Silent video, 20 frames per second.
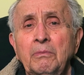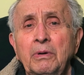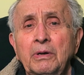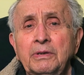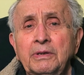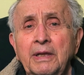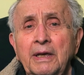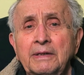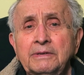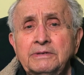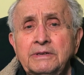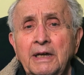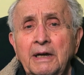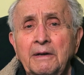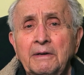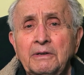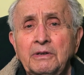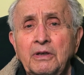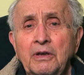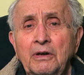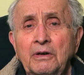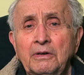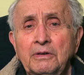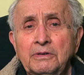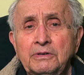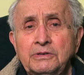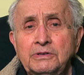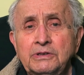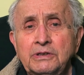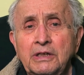But that's how it
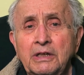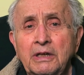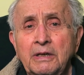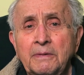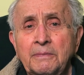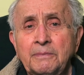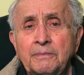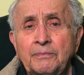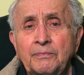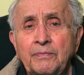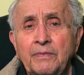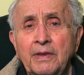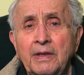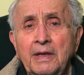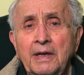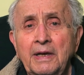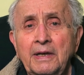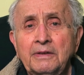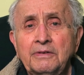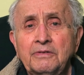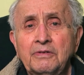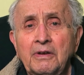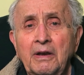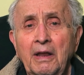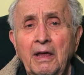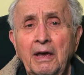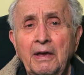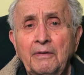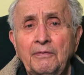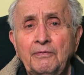goes. That's
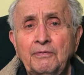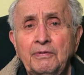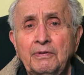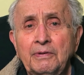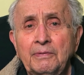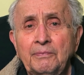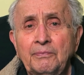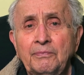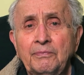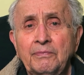life.